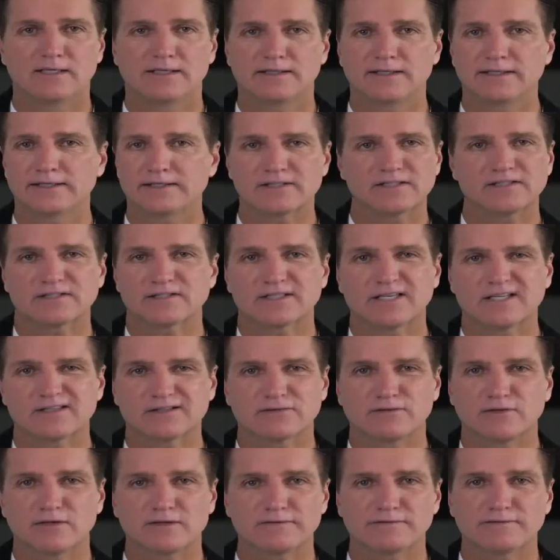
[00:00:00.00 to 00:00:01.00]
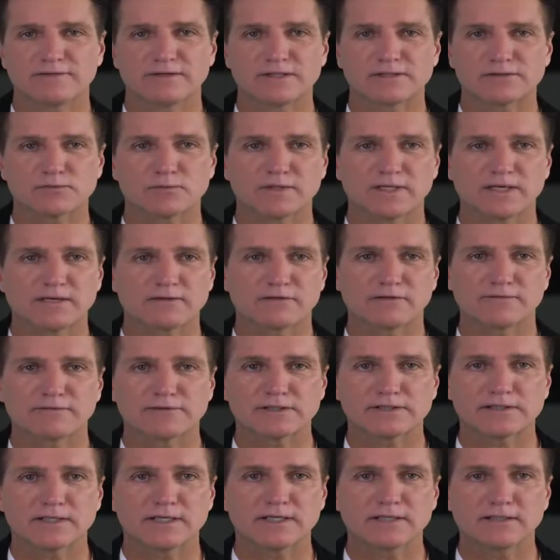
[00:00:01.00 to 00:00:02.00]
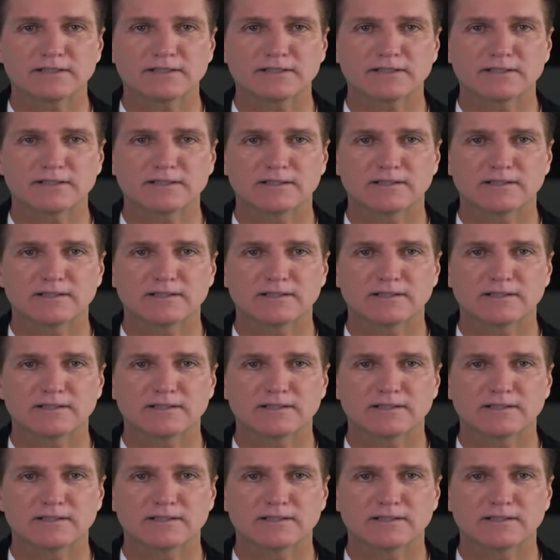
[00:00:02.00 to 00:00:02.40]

They can just set their own fees without oversight?